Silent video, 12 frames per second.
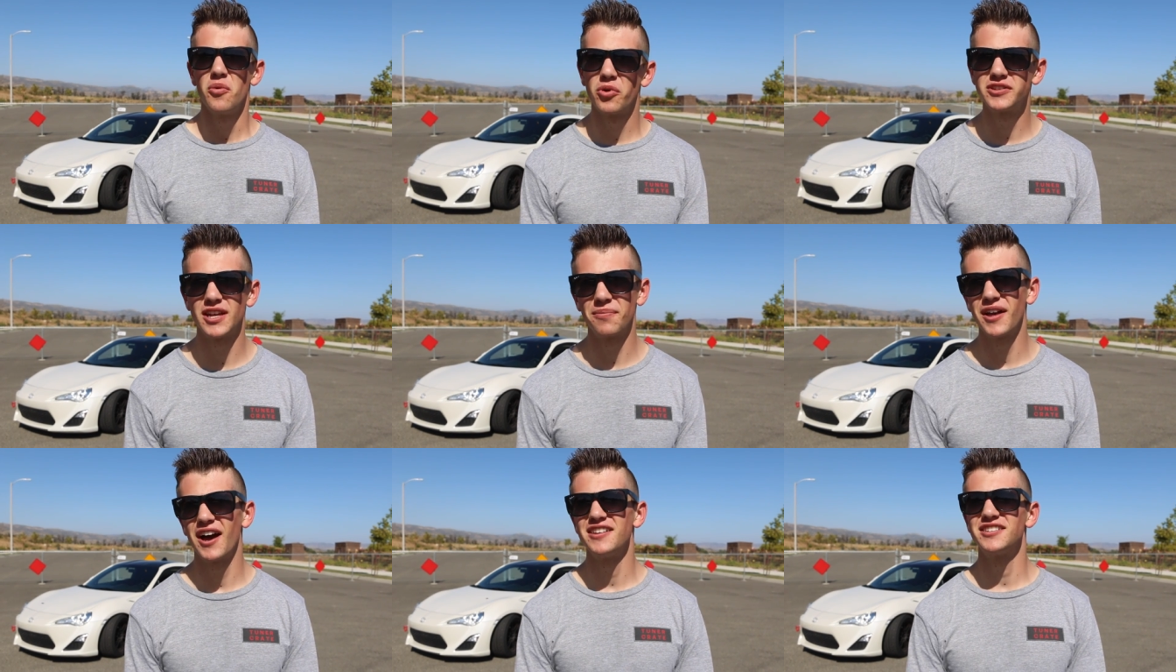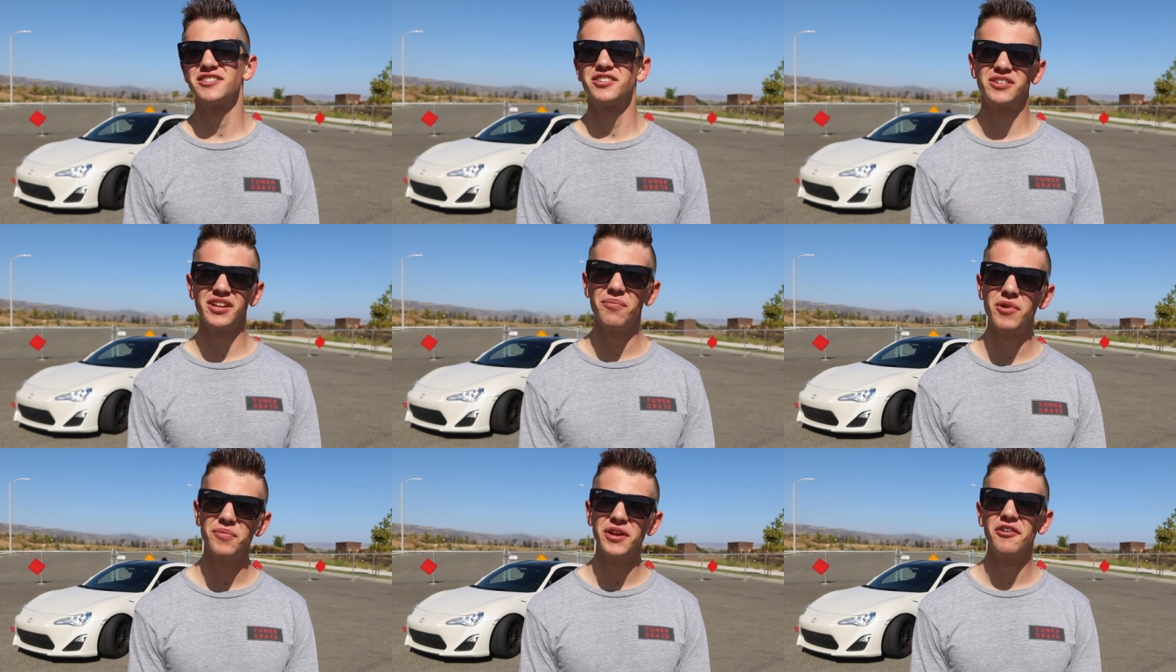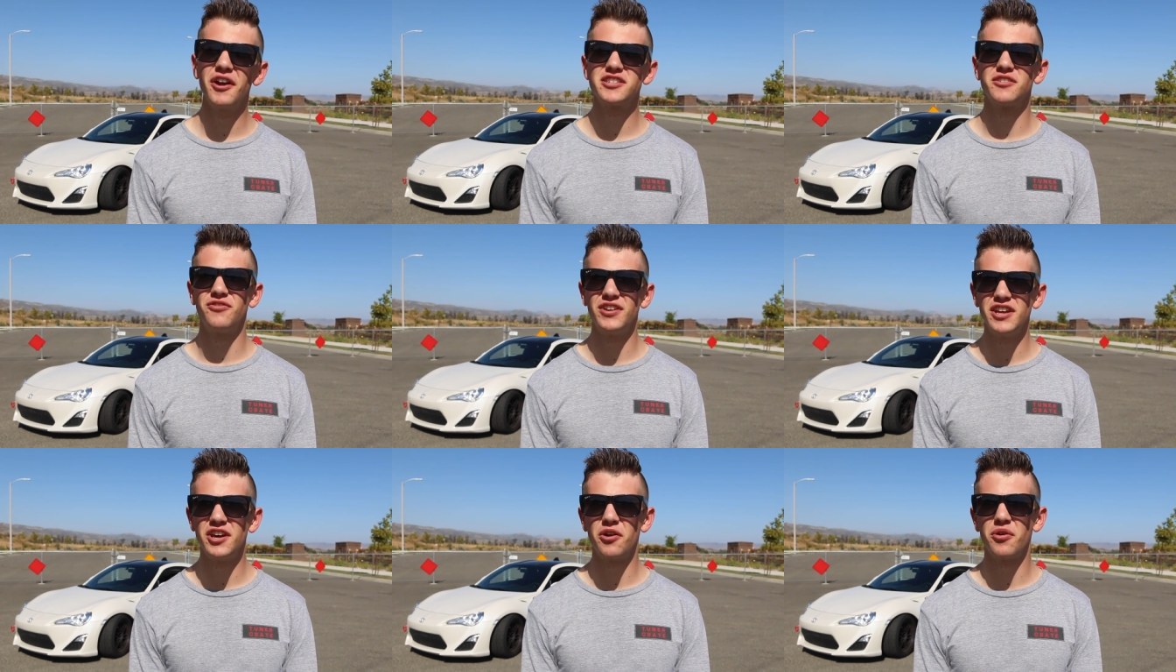What's up guys? So today I'm gonna bring you guys a
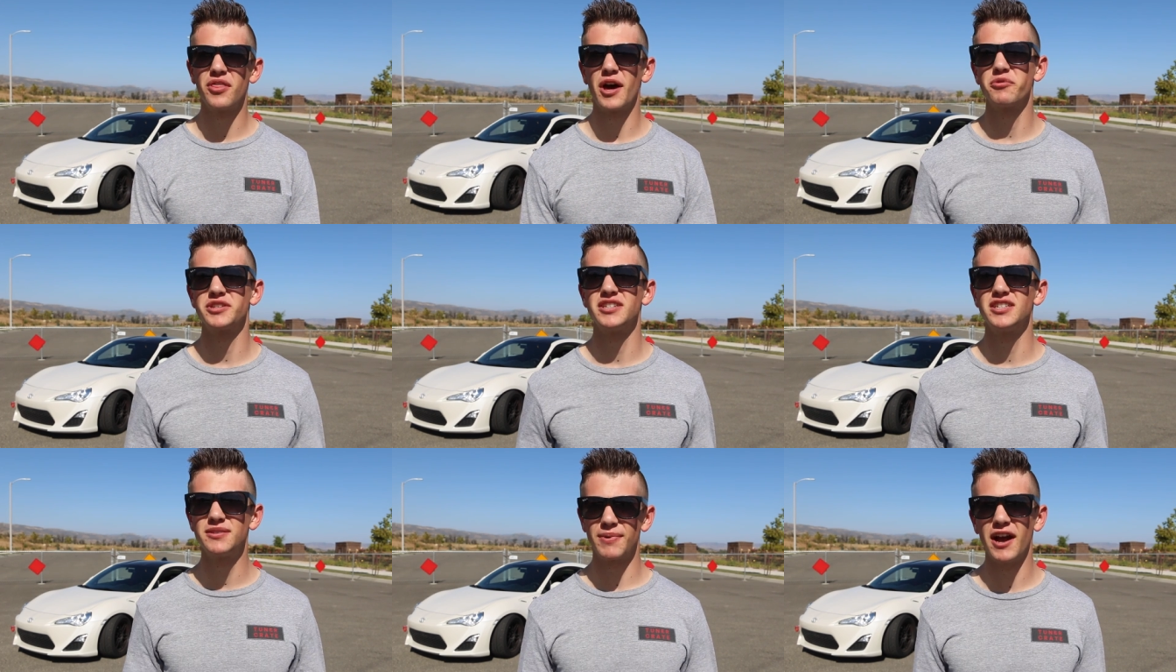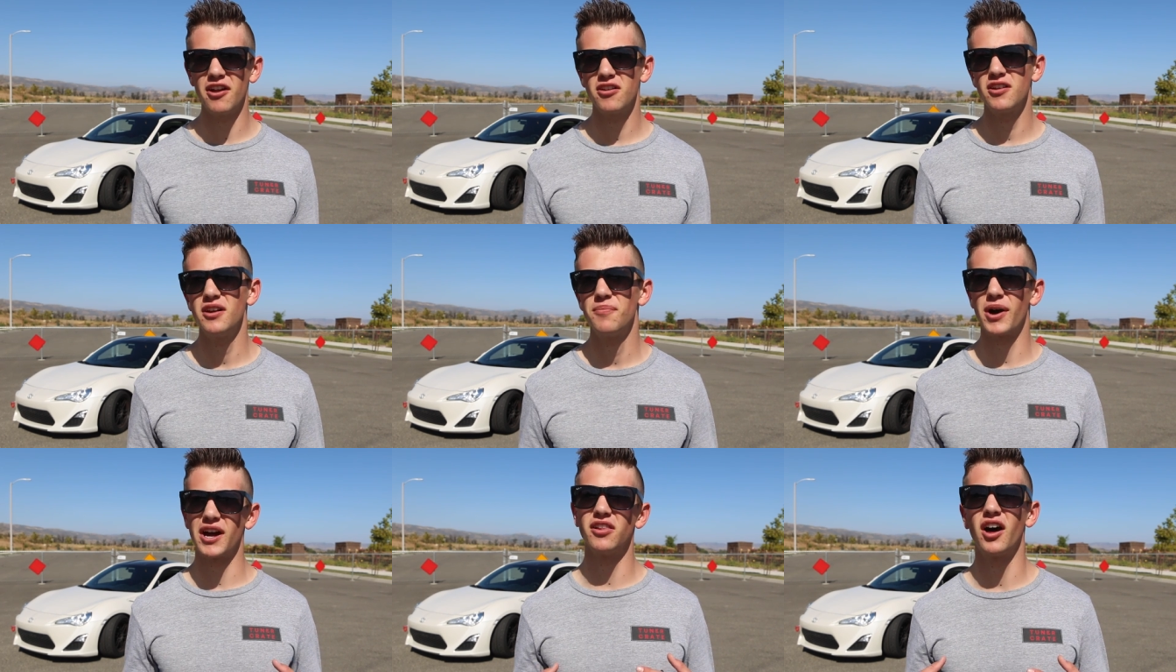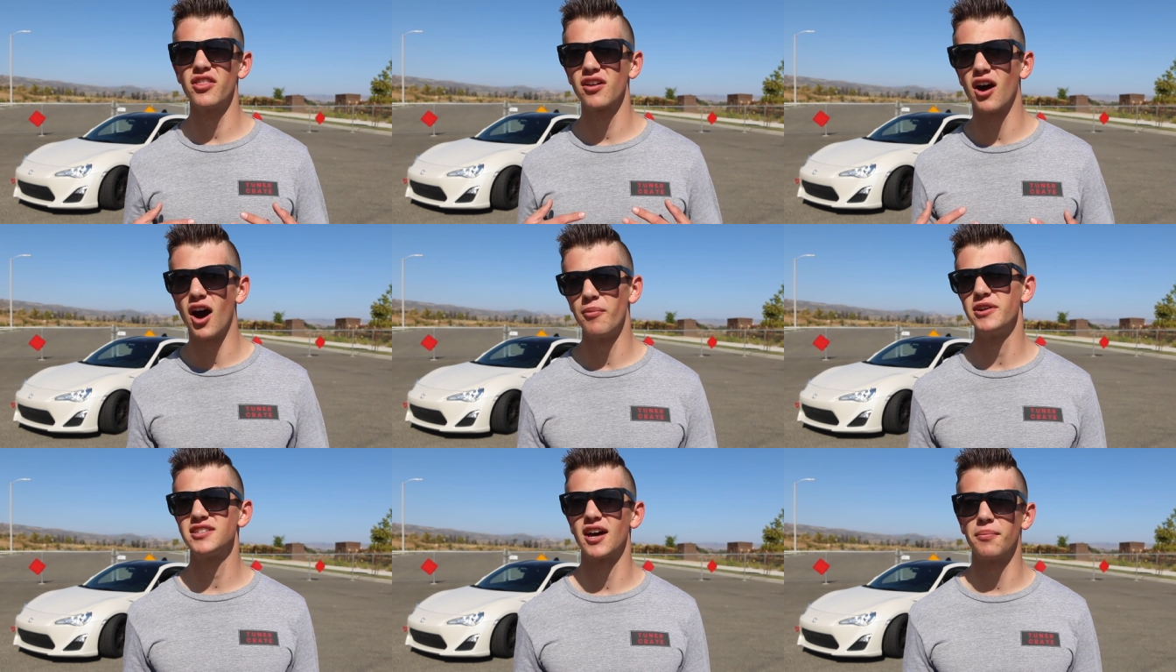video that was inspired by a lot of the
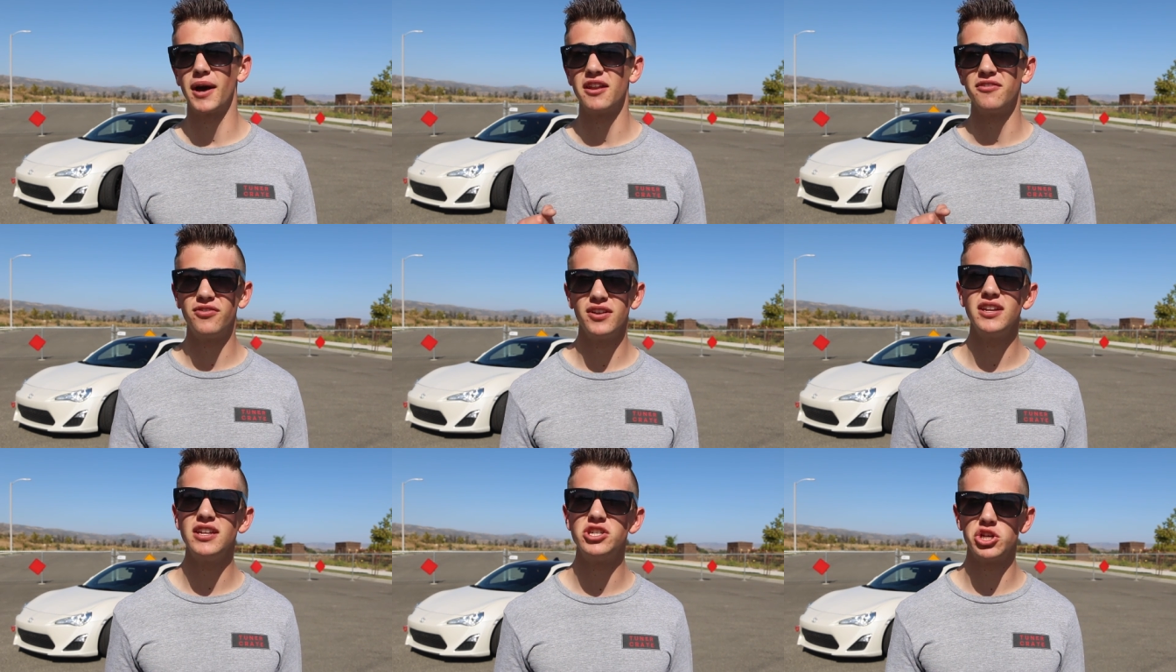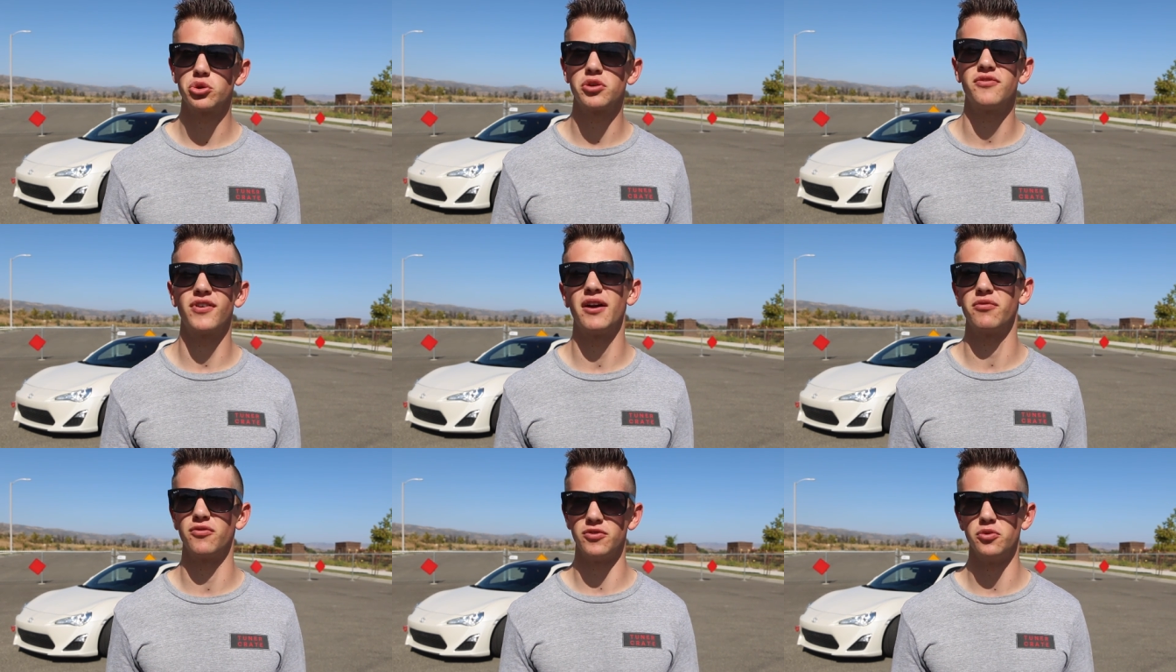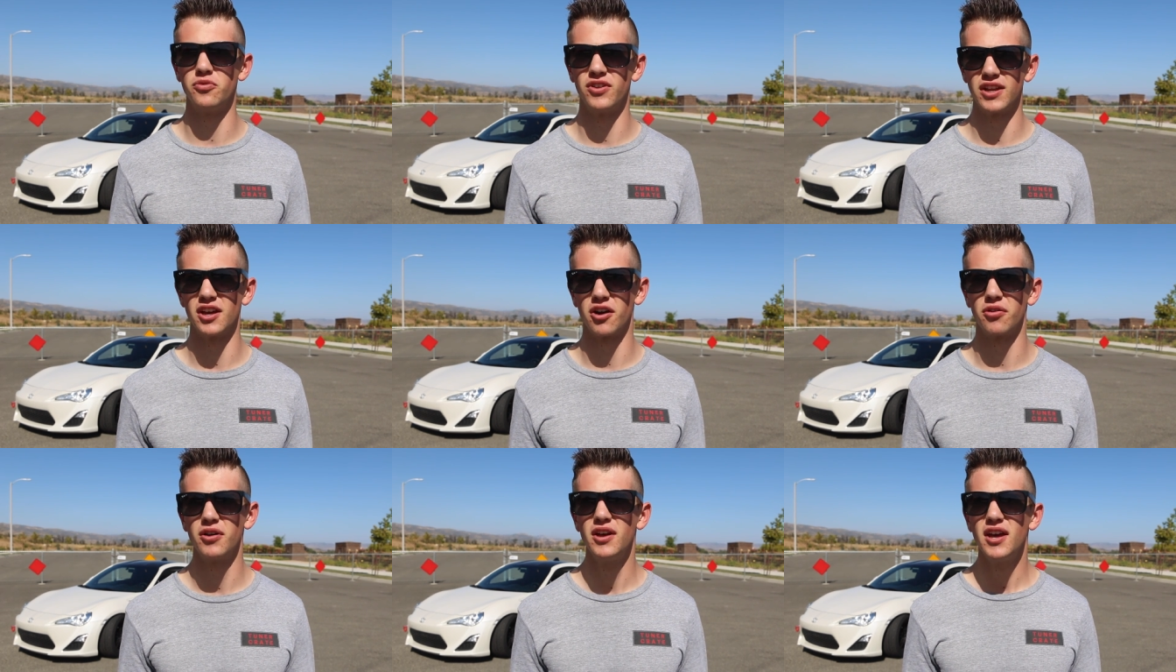comments on my Infiniti G35 review video.